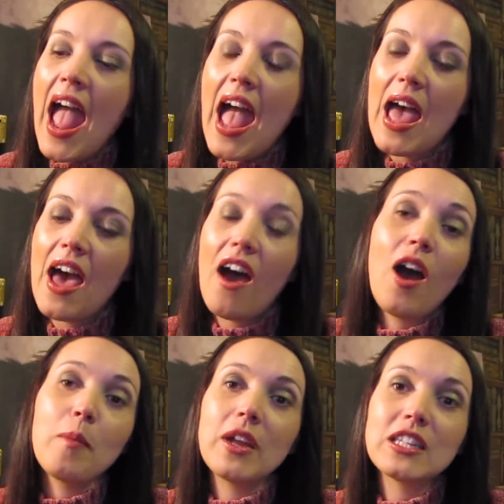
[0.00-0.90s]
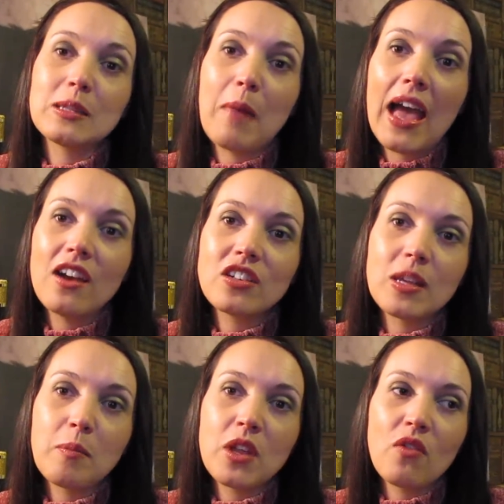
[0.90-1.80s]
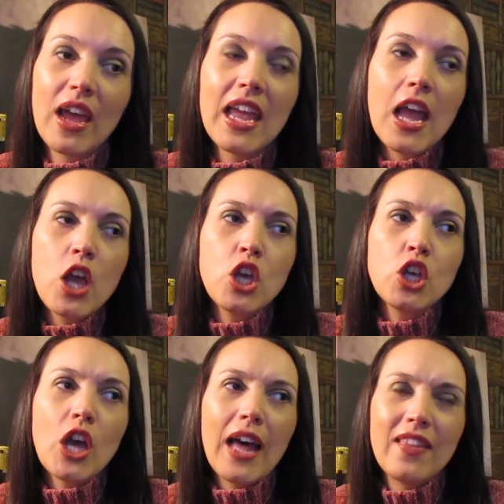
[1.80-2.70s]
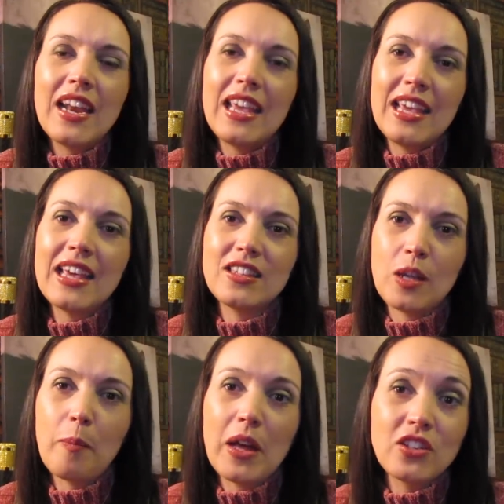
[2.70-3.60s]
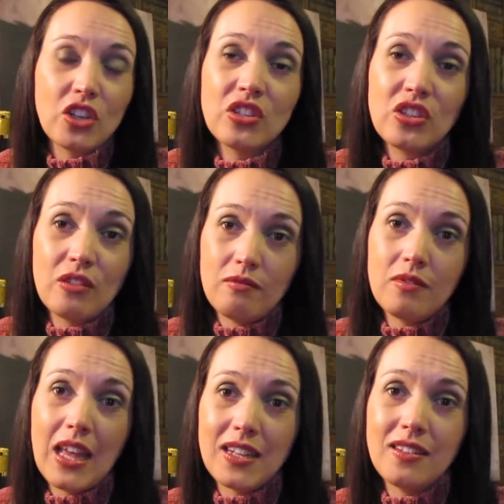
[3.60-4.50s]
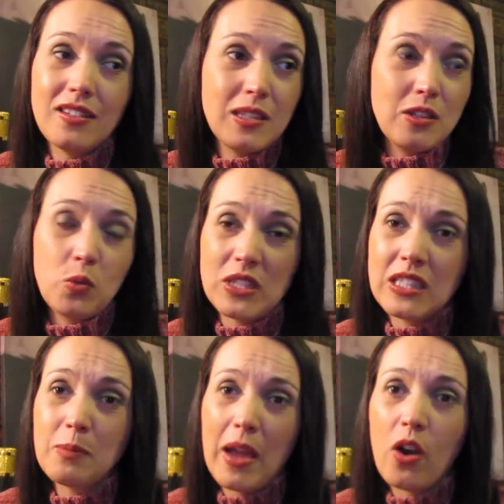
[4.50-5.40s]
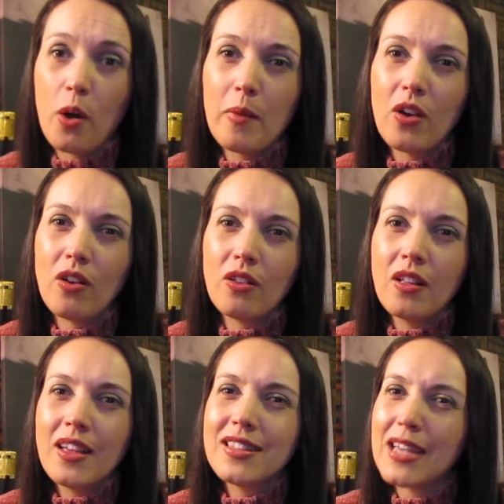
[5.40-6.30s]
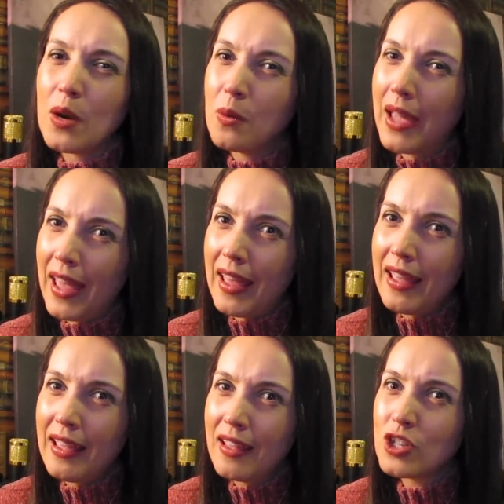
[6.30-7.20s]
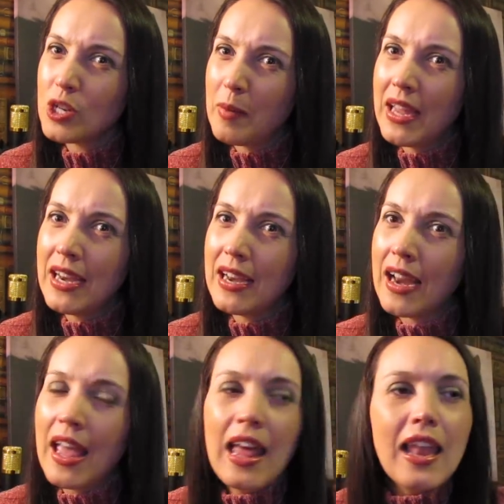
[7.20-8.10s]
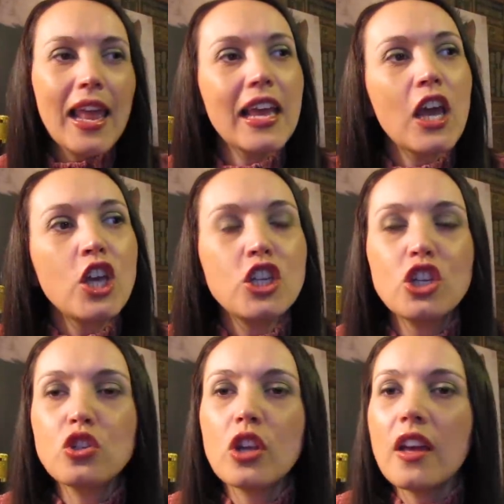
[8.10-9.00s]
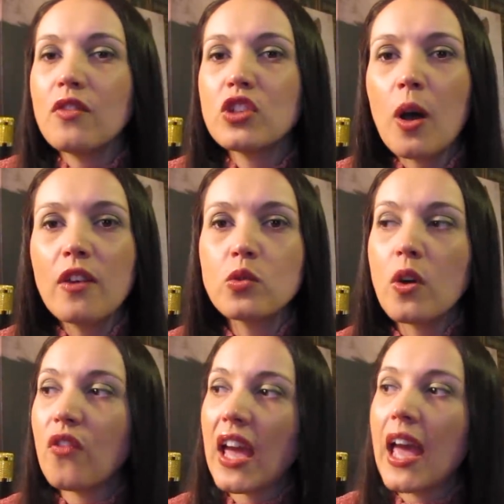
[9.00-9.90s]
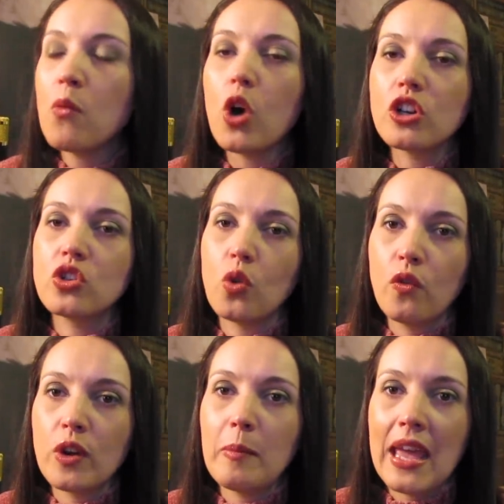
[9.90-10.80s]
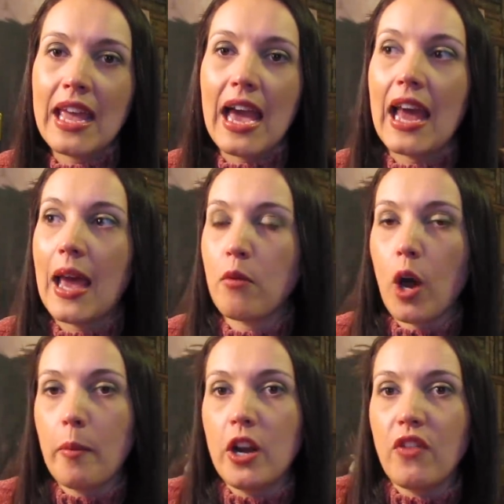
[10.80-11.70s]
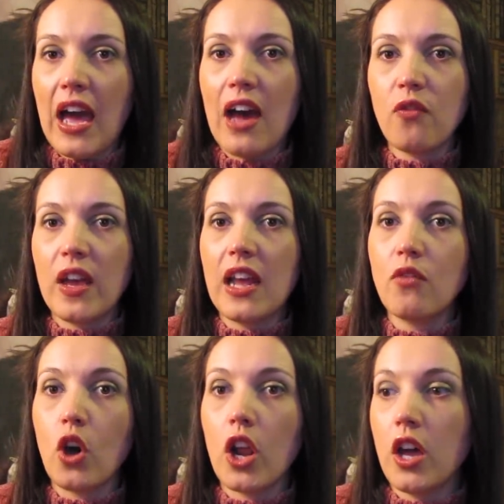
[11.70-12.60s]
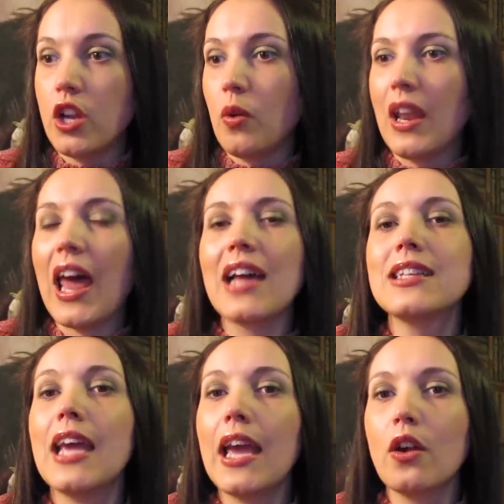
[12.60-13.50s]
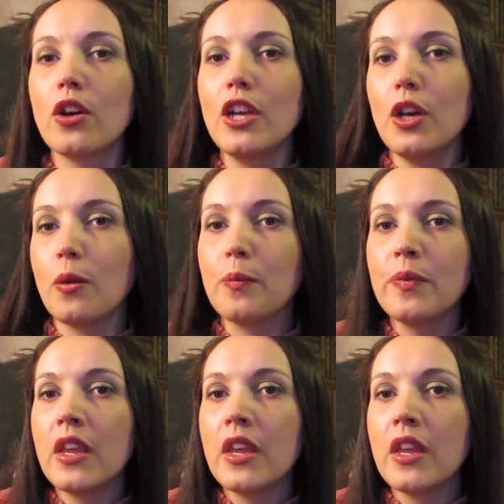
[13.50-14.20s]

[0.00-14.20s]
How about a smile or something, right? And then he gets up and does that, twists my arm and all. Is that okay? Do you know what I mean? Like, you just, so if a guy walks over to me and I'm coming out of a cafe and I've got a, you know, a latte, or, you know,